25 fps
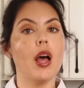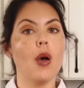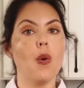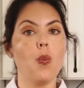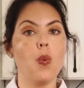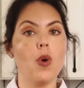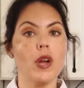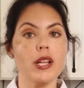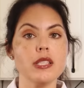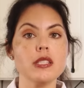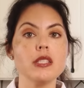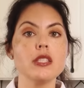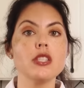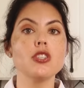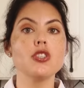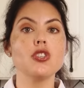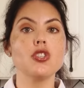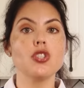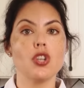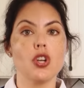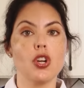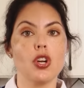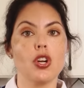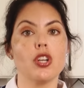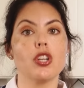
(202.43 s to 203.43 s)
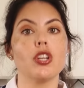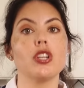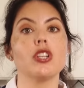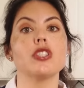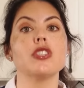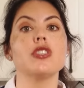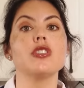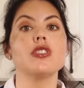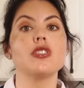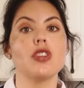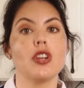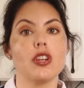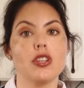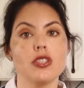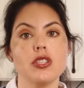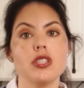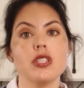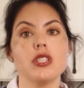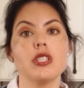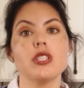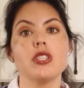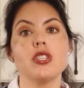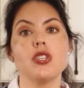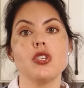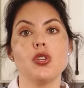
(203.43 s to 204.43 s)
Once the sugar
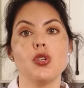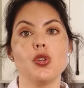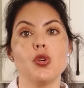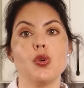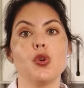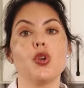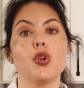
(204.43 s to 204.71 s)
starts to